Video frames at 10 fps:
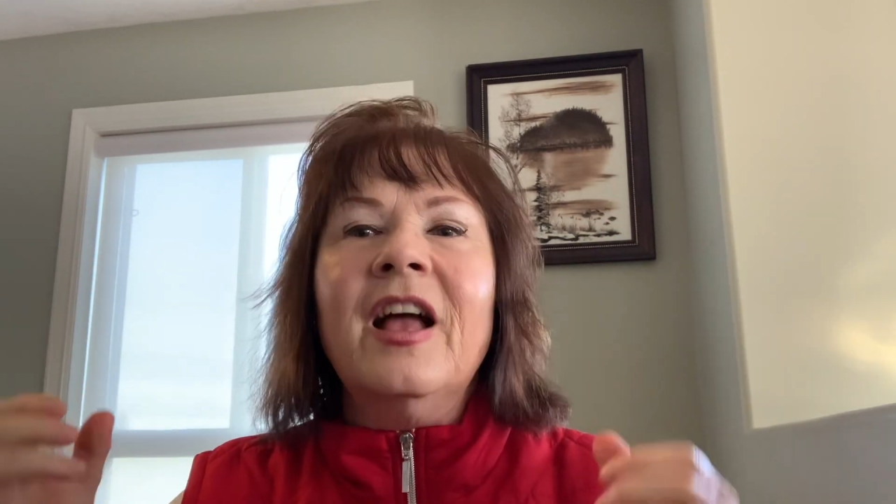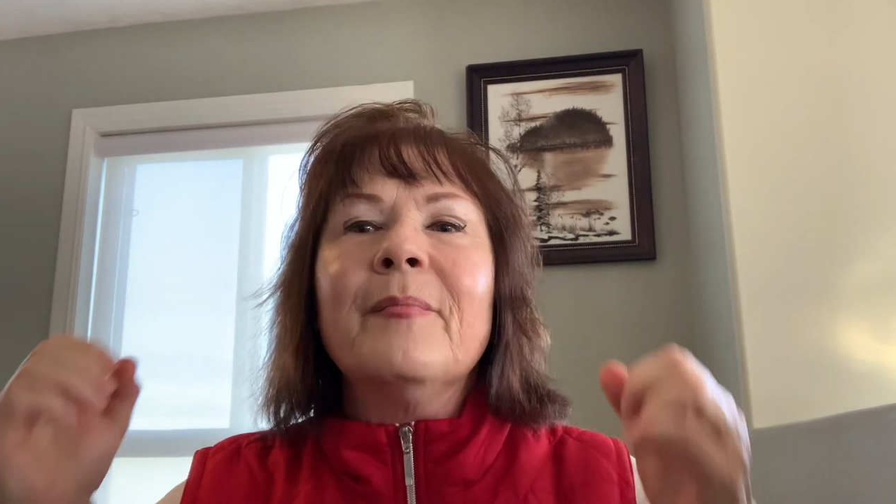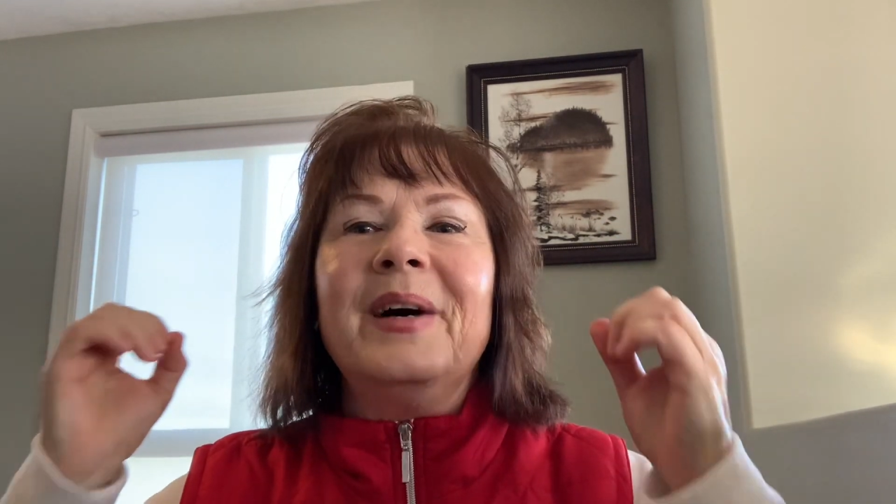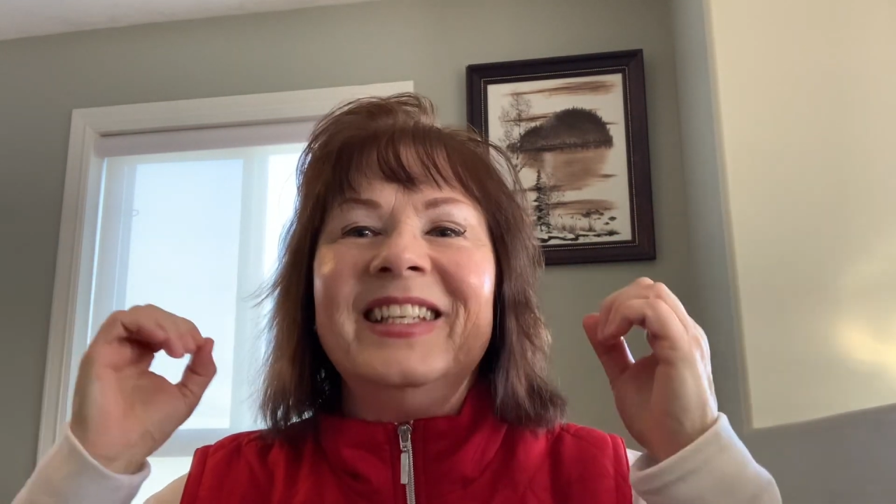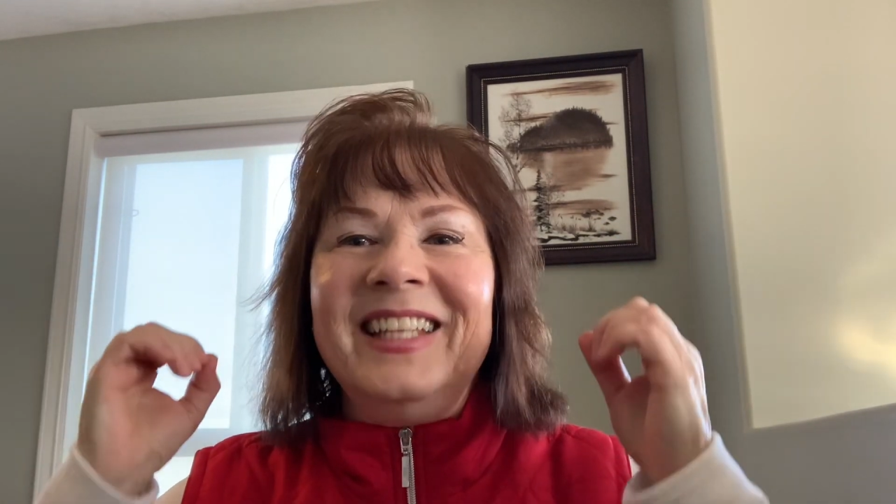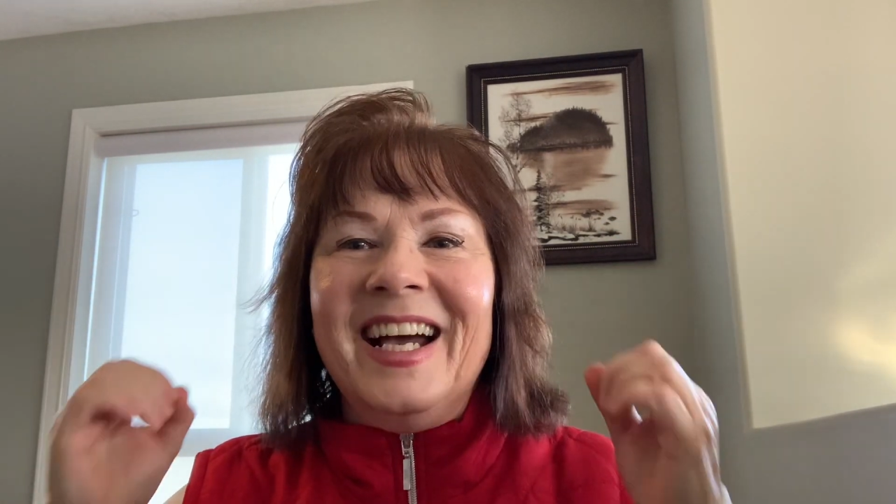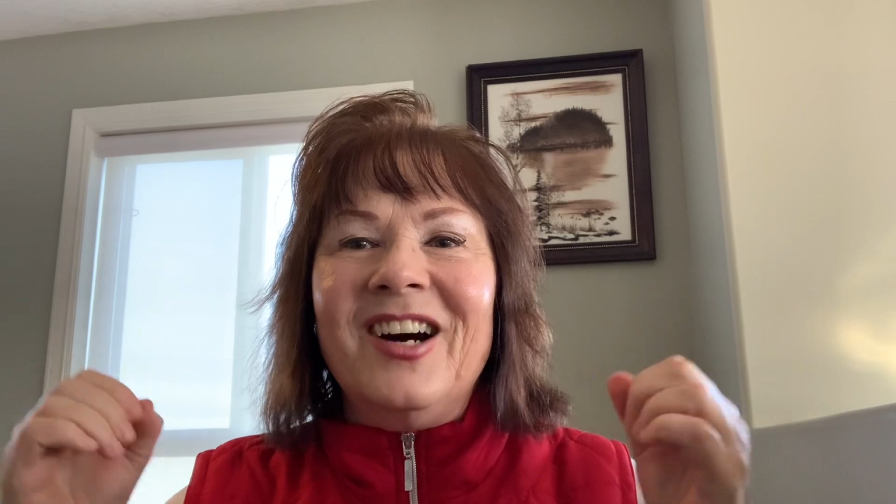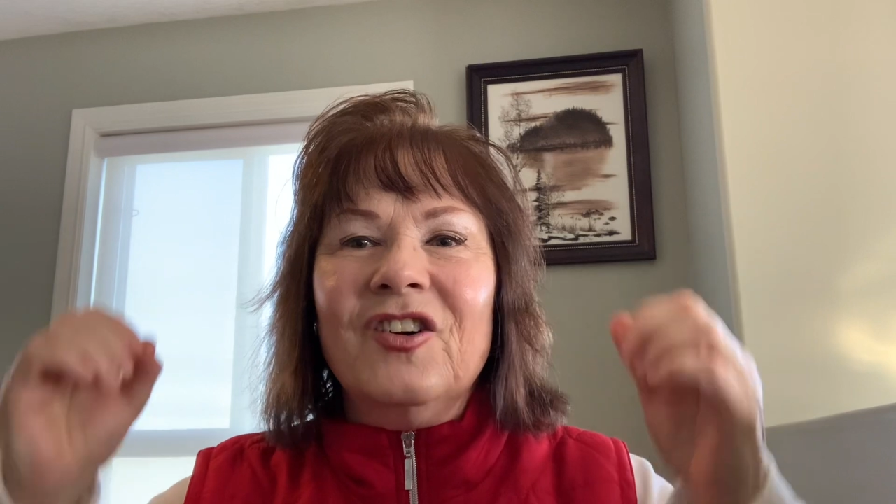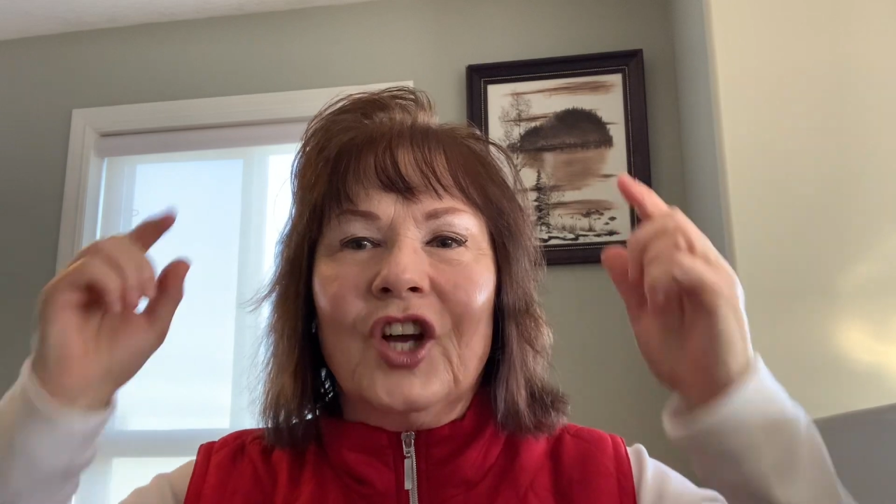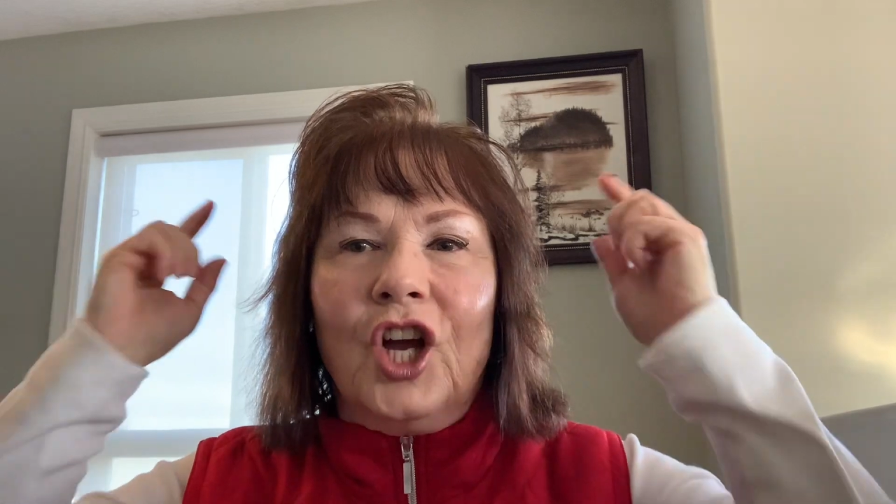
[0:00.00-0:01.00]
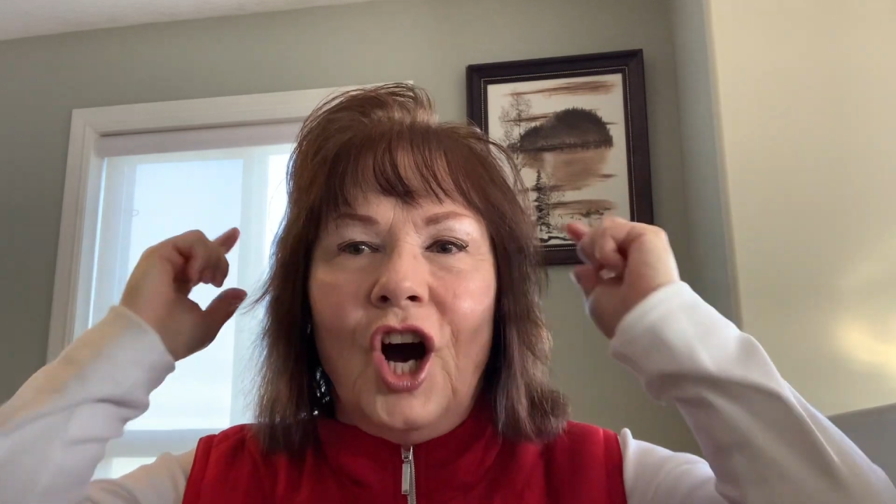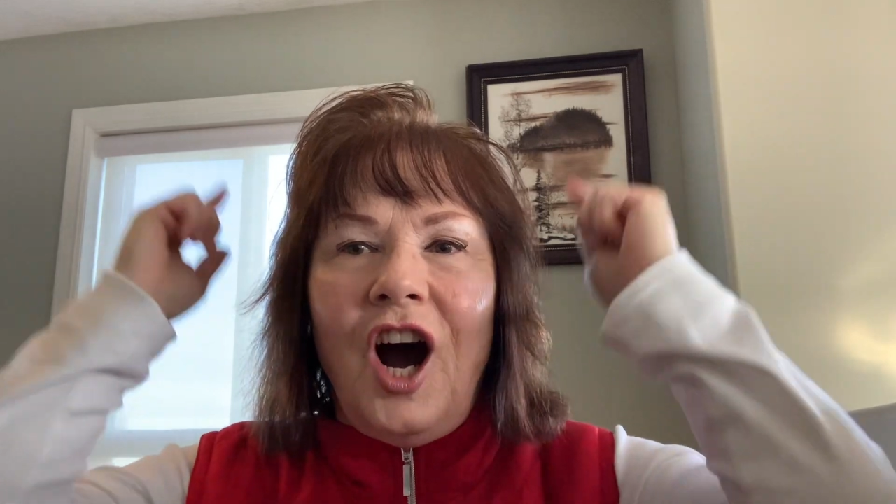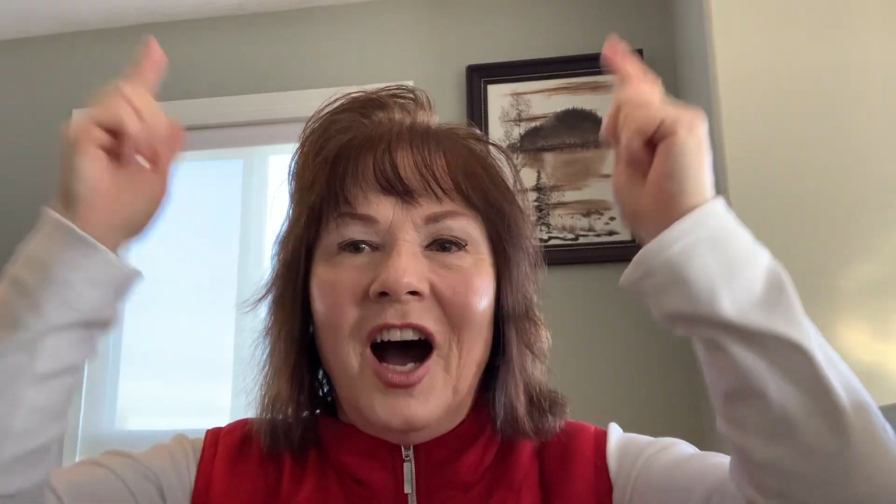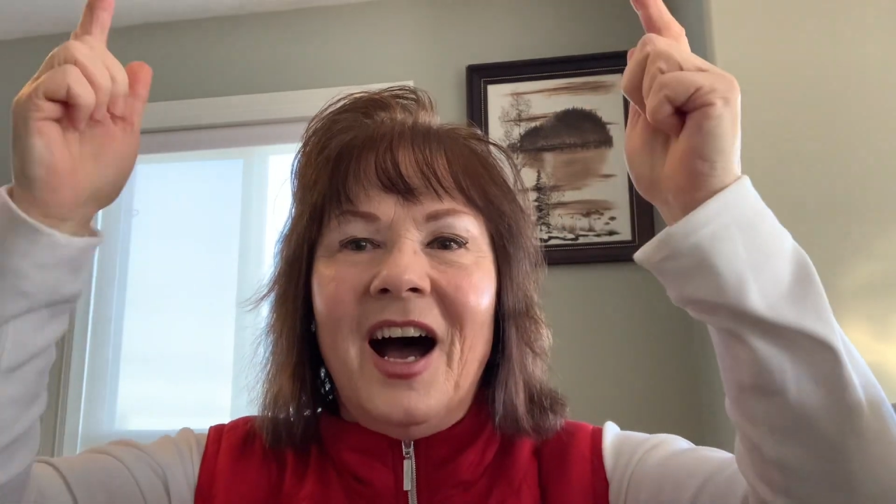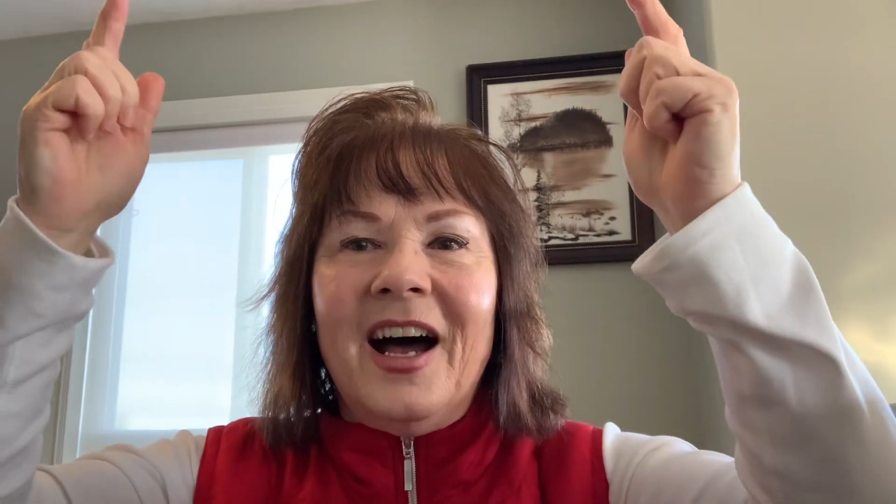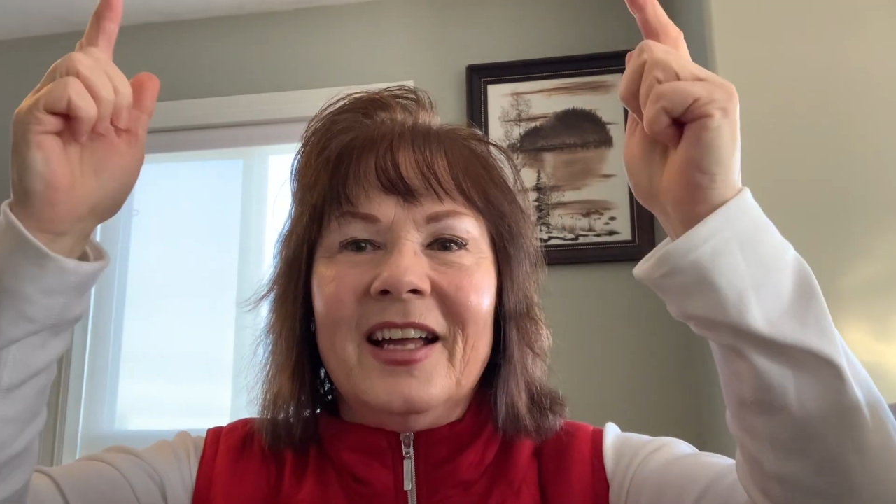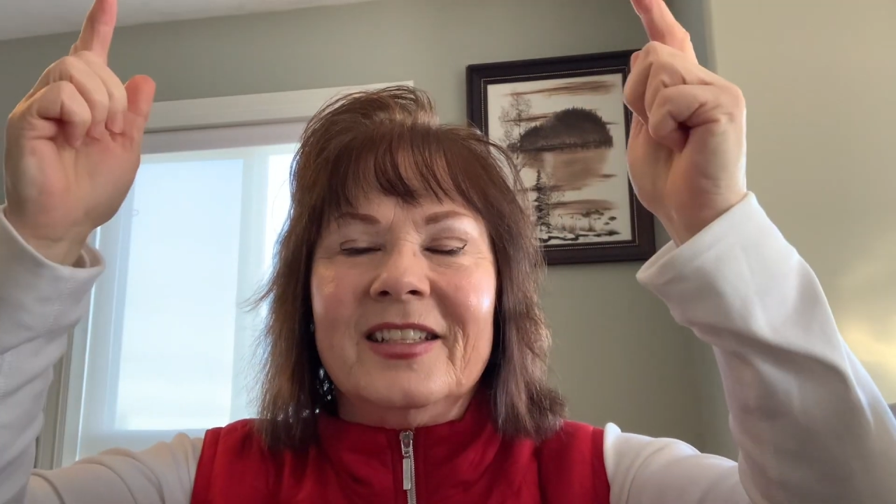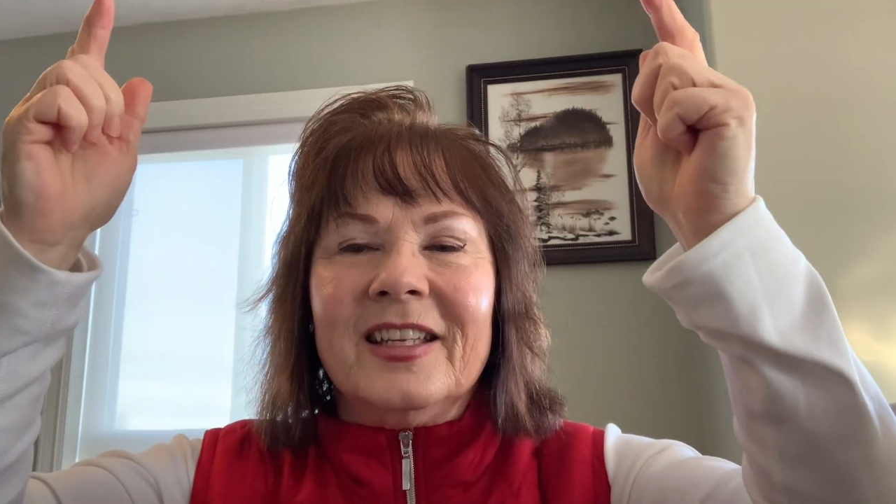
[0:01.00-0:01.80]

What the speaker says: But now God